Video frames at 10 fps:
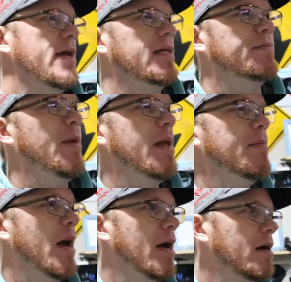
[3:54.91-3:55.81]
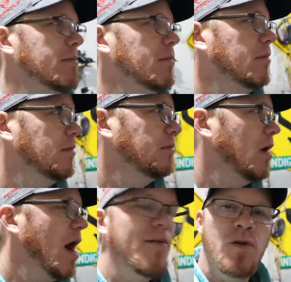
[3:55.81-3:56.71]
It's made by
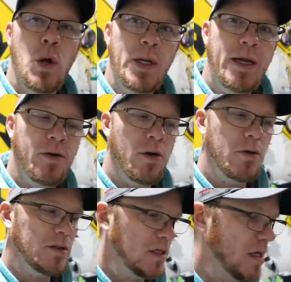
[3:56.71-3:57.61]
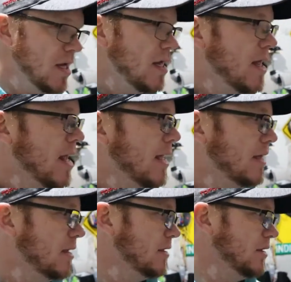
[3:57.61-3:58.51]
Off-Road Heroes,
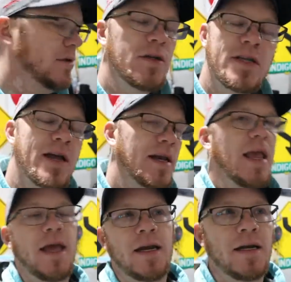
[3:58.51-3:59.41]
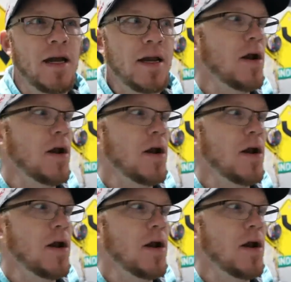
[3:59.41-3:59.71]
and the dude's out of Canada, I